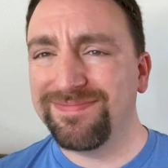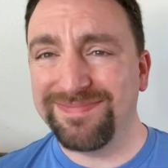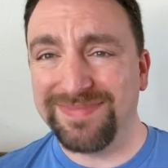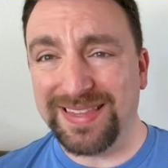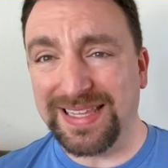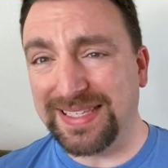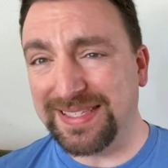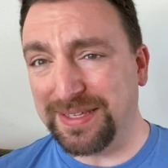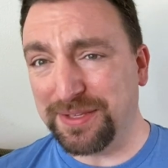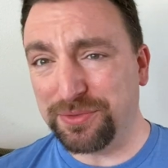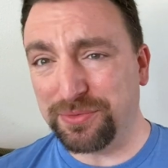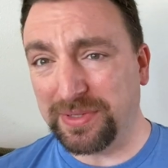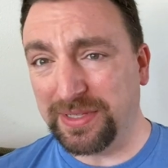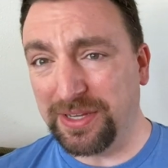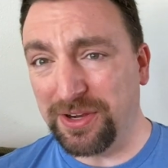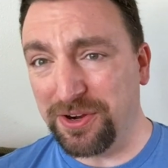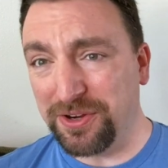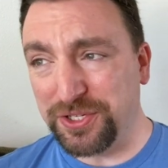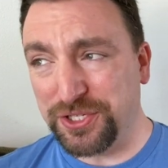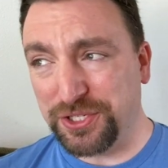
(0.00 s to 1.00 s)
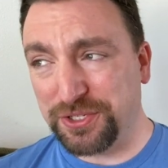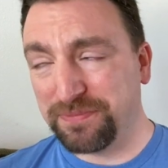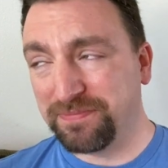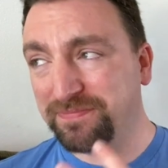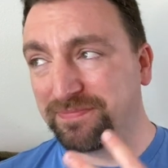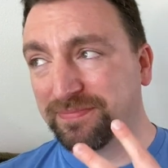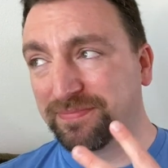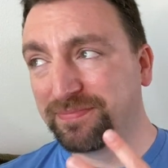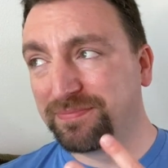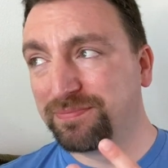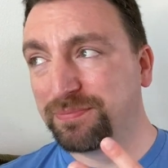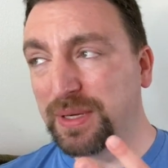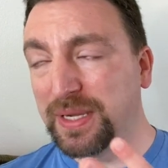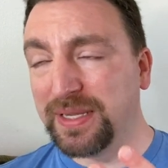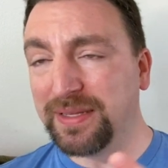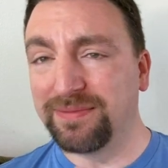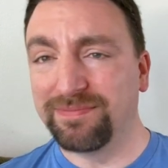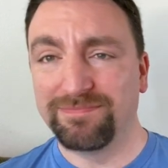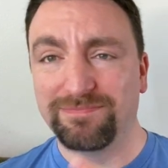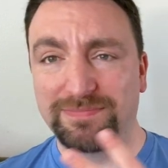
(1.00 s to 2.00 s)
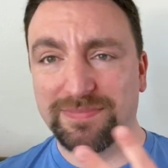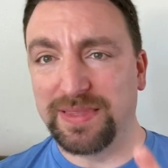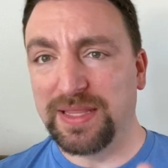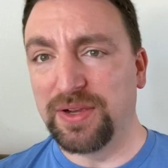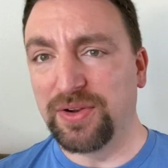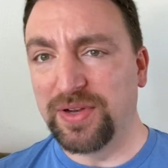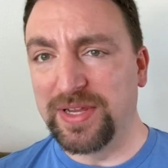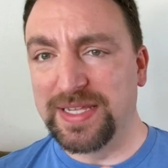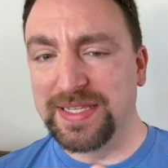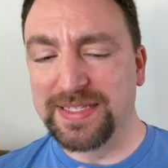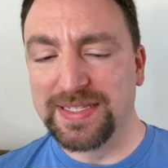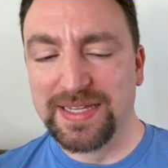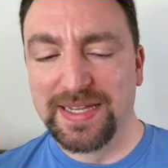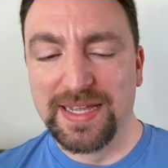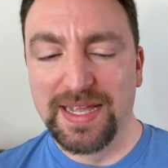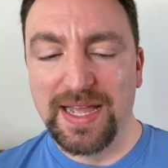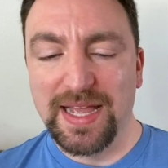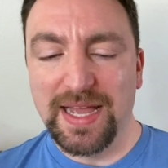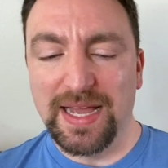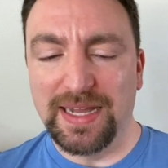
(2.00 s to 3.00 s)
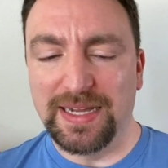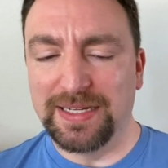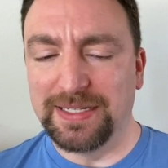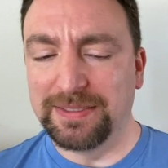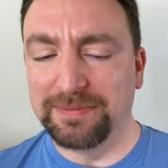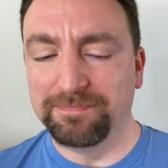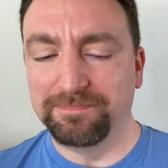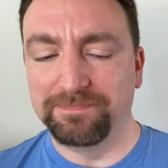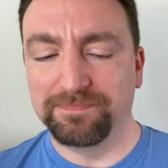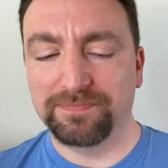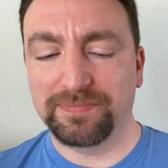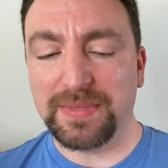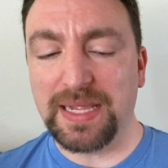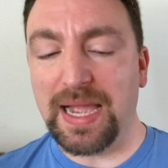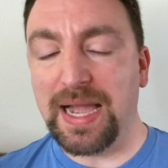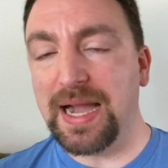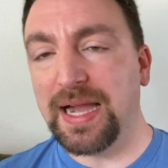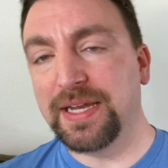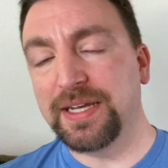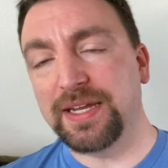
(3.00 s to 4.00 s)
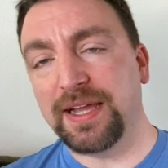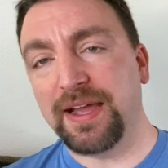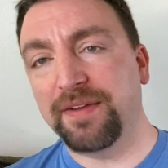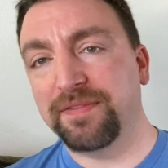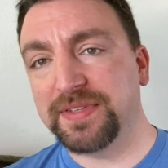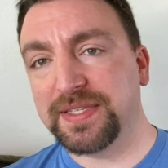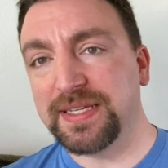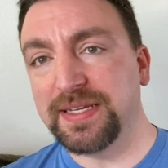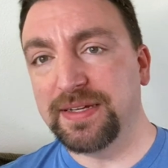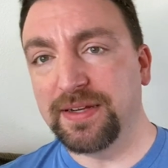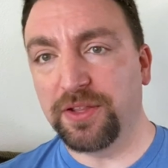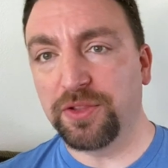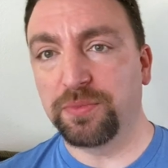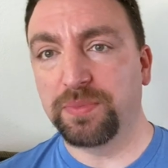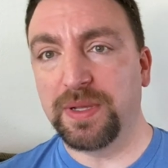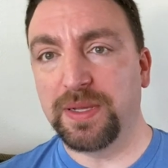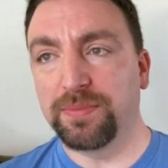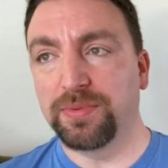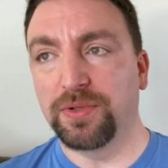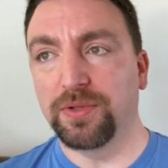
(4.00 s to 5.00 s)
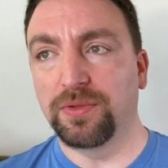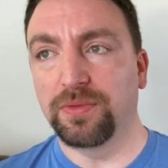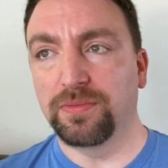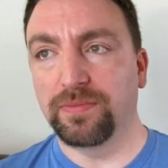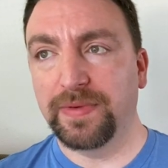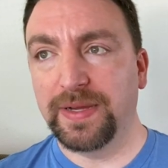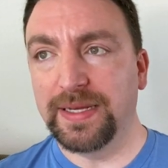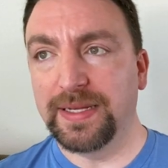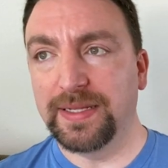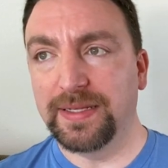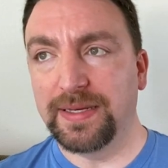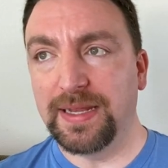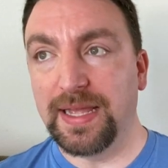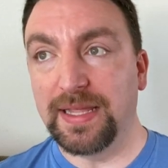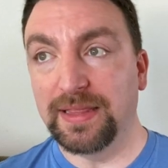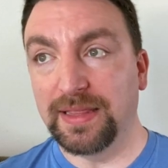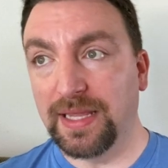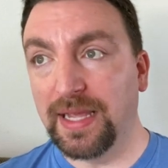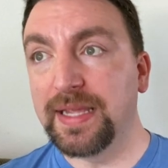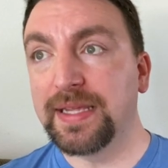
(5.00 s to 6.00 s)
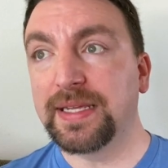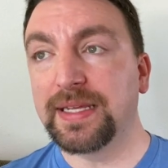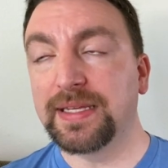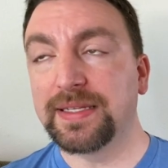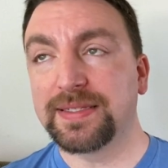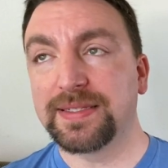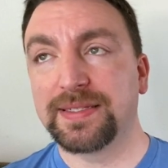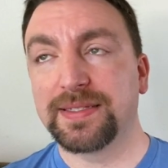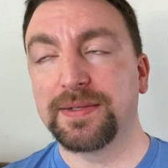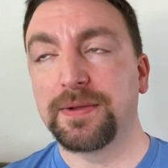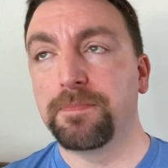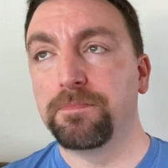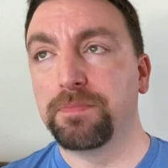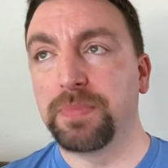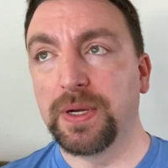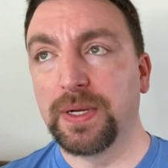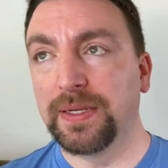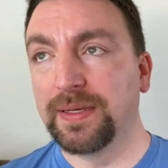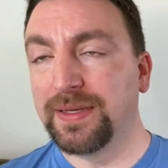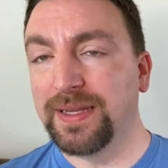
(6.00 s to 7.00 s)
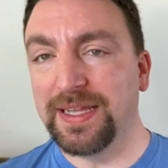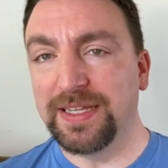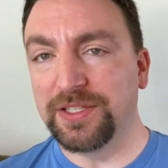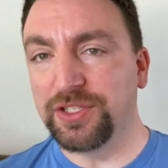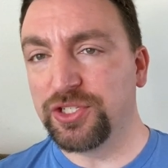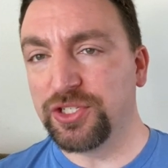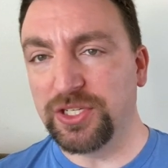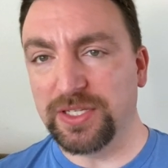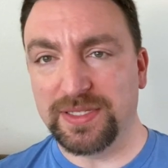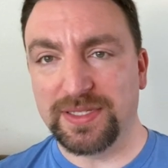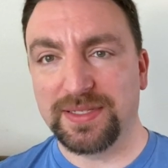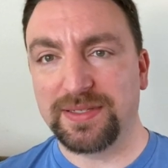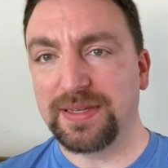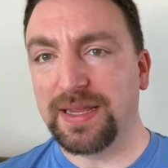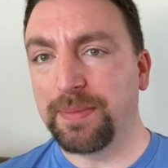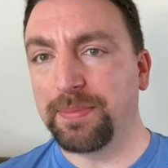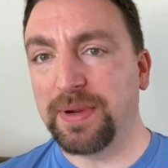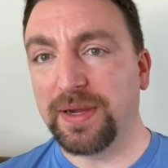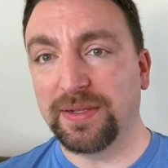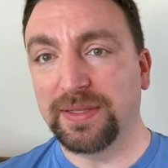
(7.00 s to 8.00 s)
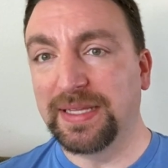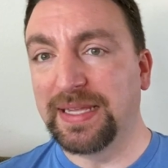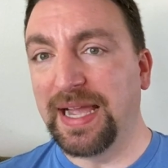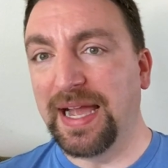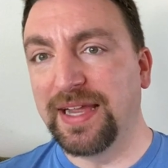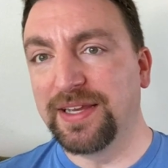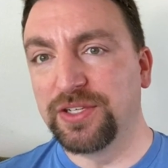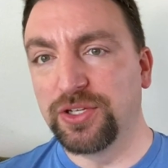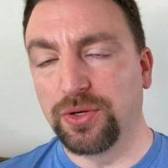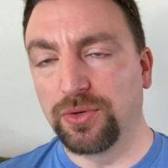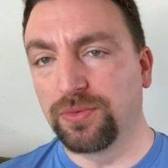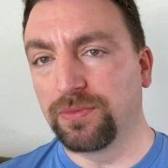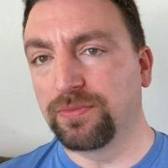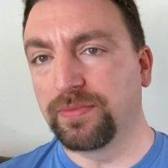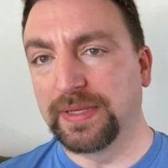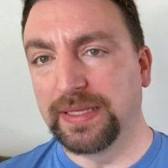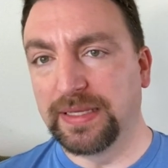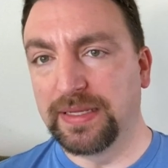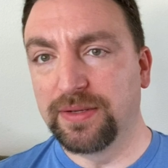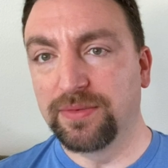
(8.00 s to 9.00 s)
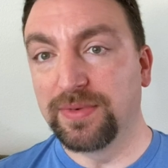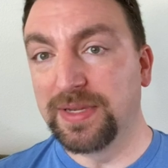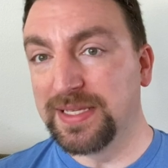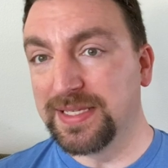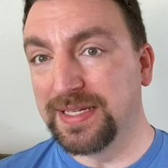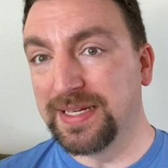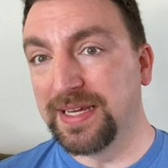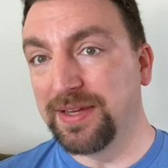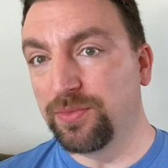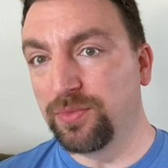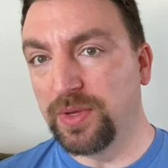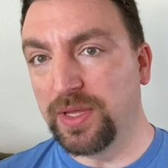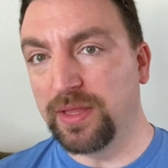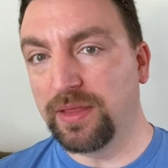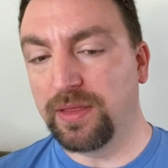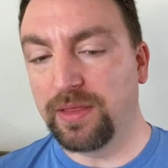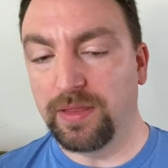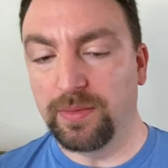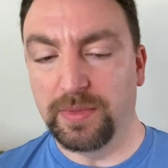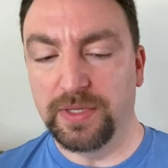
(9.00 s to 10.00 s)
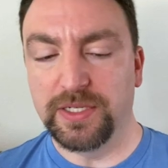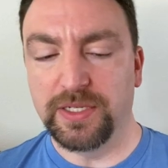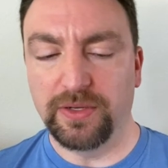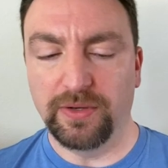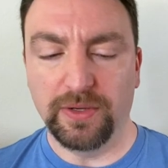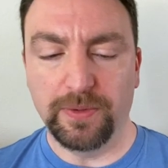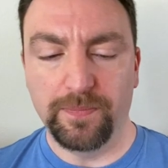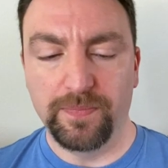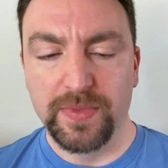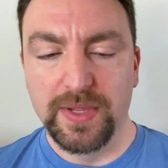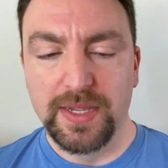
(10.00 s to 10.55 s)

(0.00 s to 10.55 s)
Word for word: That sounds really harsh, but there it is. Um, I have seen other people read it and like it, but it just apparently I don't really resonate with the material.